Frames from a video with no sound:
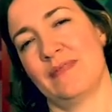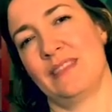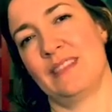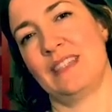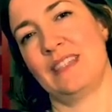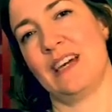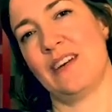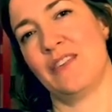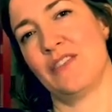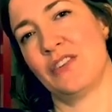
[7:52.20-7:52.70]

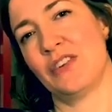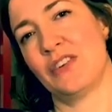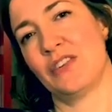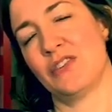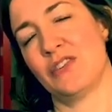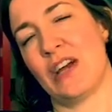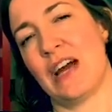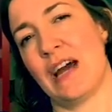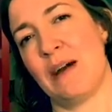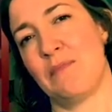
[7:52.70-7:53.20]
down your
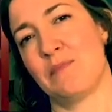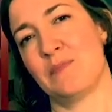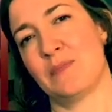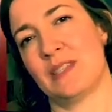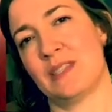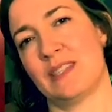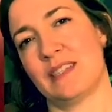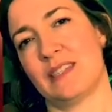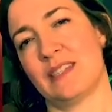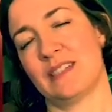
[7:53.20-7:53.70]

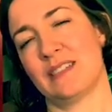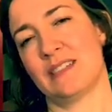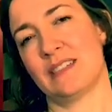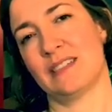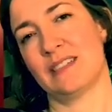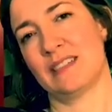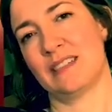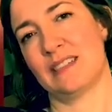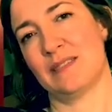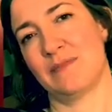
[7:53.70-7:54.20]
traps,
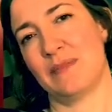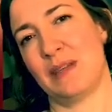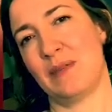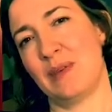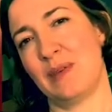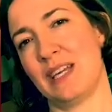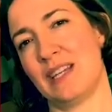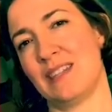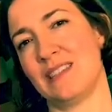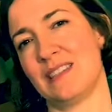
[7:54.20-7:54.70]

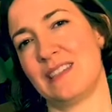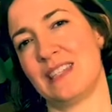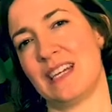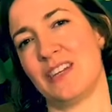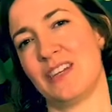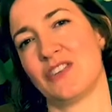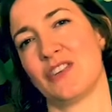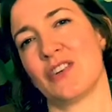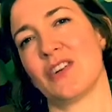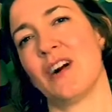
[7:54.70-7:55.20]
maybe
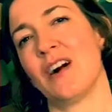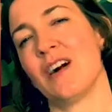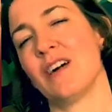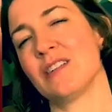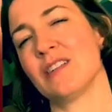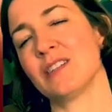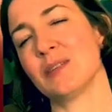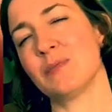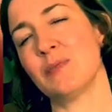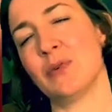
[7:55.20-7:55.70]
inside your
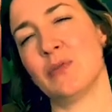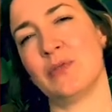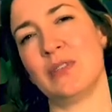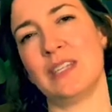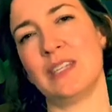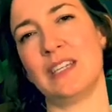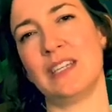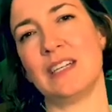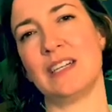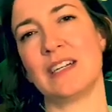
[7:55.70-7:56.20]
collarbone
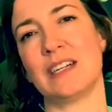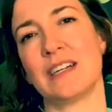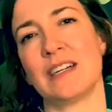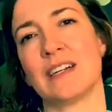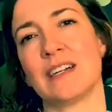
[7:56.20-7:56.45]
here.